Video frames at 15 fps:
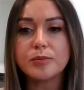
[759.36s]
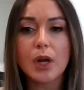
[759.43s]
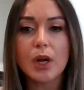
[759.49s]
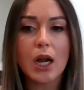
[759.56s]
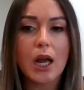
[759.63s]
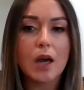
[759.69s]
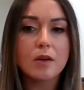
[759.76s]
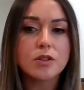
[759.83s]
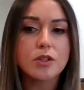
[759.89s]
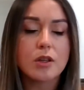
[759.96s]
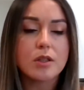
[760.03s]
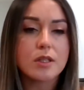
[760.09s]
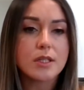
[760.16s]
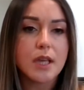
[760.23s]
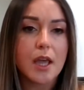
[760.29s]
clouds are
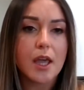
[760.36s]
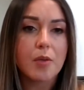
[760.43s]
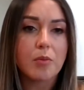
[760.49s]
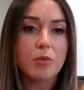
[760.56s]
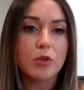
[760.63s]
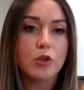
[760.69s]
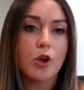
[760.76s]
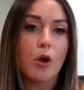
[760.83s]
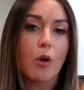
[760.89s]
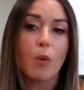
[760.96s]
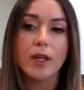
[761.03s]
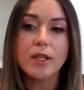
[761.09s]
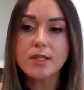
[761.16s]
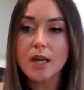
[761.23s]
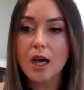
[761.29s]
the same. Not
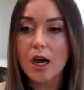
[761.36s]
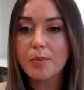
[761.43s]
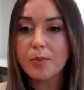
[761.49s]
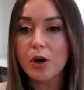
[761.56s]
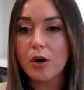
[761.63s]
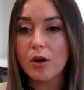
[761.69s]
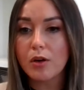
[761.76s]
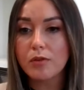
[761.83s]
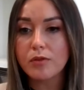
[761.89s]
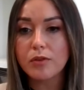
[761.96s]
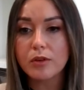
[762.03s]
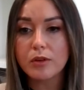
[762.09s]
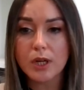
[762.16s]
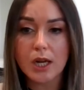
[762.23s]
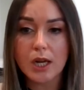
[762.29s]
one type of
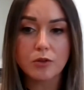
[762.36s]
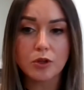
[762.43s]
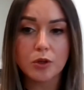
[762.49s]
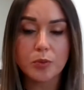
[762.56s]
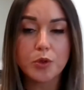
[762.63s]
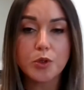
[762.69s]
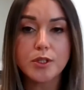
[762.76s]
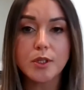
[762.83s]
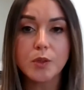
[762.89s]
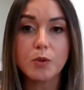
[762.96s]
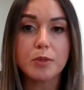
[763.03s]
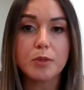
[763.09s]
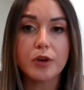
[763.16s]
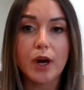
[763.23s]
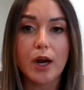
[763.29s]
cloud computing will
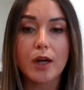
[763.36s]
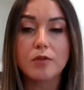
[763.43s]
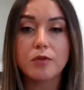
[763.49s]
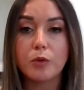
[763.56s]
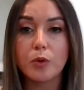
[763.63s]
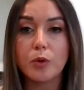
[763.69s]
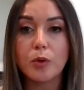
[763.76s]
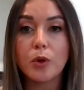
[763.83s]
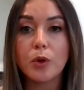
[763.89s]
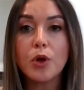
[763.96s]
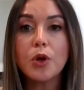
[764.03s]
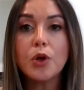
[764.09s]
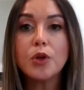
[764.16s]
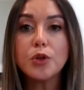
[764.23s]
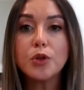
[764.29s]
be right for
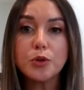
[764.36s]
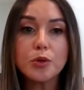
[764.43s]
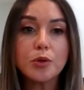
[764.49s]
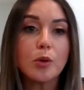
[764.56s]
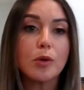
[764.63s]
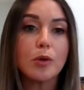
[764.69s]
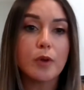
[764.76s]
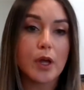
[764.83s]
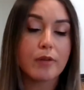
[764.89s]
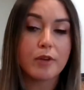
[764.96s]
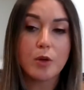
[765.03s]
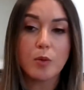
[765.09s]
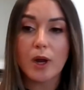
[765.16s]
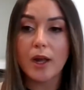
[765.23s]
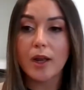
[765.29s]
you or for
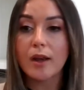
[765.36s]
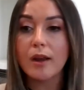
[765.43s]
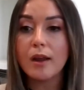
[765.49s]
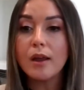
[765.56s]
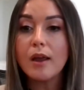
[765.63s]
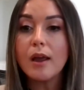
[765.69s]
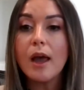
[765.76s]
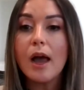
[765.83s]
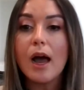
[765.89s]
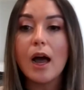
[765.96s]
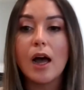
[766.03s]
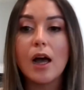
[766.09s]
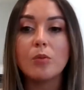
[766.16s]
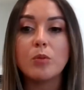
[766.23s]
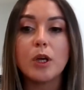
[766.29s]
everyone.
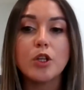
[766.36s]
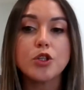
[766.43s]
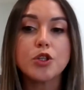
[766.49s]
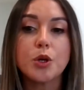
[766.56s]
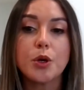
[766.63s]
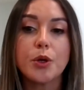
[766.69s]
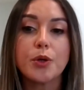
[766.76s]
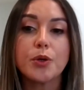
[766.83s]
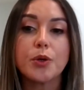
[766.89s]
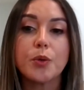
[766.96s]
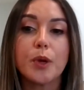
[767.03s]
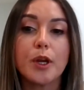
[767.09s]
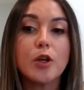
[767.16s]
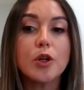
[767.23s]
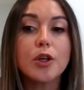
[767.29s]
And so
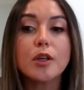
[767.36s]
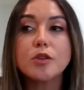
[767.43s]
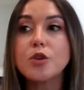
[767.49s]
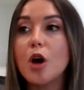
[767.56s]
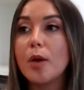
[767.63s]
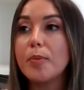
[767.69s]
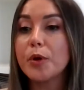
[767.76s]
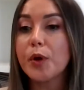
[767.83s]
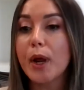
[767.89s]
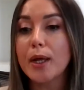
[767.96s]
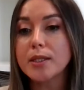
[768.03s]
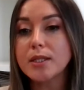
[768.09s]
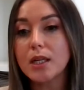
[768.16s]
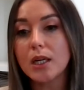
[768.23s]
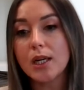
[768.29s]
when looking to operate
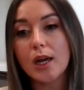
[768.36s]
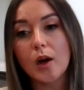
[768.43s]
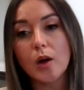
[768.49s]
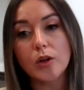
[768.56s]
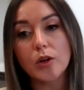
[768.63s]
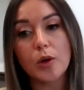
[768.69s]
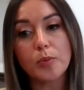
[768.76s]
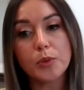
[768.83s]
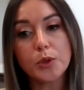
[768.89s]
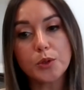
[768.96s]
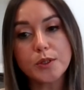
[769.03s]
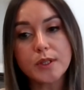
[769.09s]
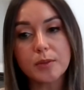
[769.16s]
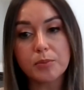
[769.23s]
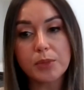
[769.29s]
a cloud
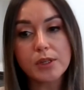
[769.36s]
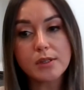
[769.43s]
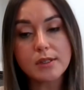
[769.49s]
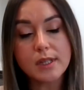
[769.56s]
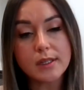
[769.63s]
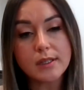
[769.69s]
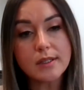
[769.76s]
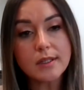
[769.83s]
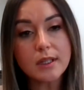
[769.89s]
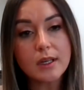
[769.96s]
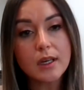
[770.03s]
computing business,